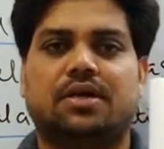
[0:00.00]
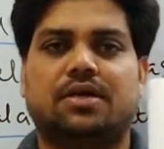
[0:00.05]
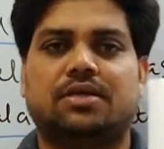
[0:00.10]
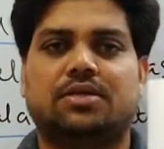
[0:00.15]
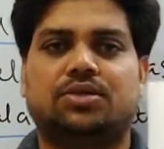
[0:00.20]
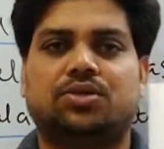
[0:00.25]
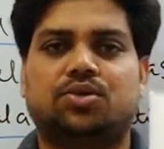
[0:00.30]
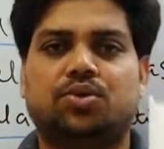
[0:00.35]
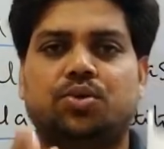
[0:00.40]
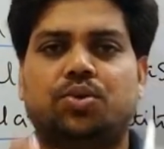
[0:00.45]

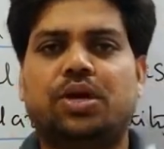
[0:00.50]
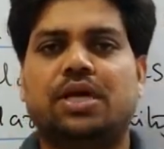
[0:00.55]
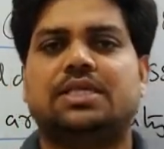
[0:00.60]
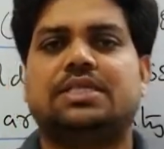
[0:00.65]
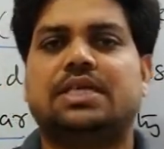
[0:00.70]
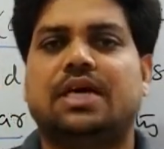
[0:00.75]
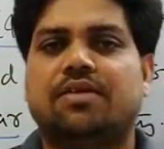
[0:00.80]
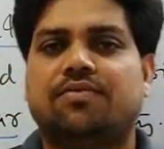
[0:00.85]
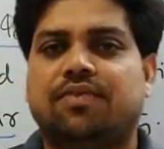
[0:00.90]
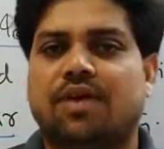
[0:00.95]
So 2D
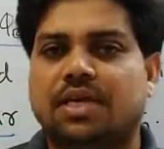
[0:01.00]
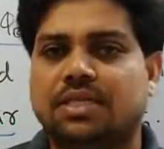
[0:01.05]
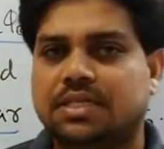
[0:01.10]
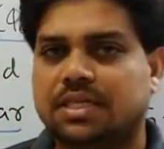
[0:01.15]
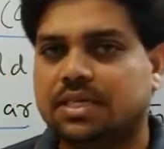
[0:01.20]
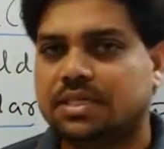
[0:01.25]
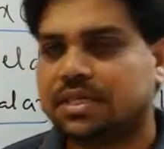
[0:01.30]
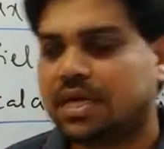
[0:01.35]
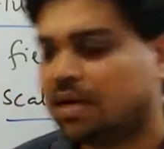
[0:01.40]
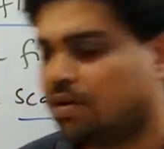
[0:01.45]

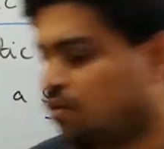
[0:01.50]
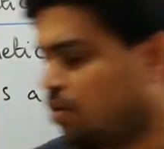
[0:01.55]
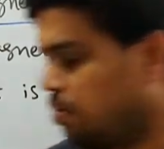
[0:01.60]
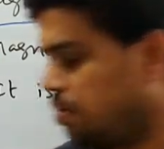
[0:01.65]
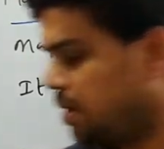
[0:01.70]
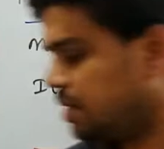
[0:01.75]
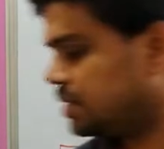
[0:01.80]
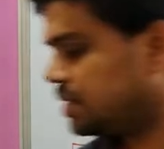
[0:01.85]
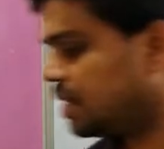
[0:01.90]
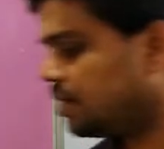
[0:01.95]
surfaces or
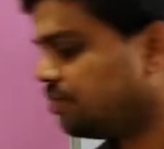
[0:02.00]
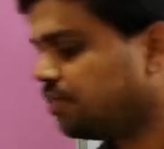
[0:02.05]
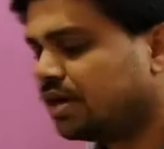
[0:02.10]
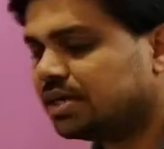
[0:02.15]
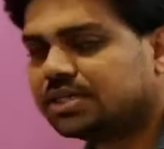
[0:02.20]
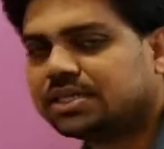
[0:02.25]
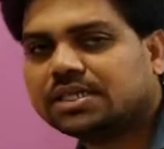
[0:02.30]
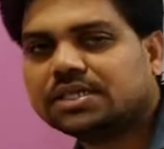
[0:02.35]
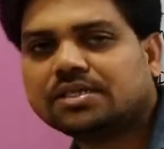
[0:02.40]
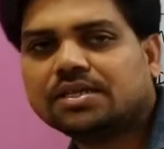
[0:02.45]
open
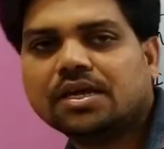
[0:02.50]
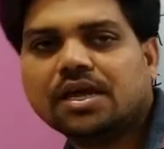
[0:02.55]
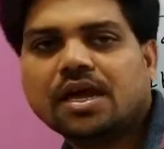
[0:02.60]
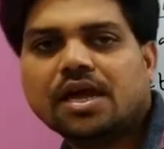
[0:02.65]
surfaces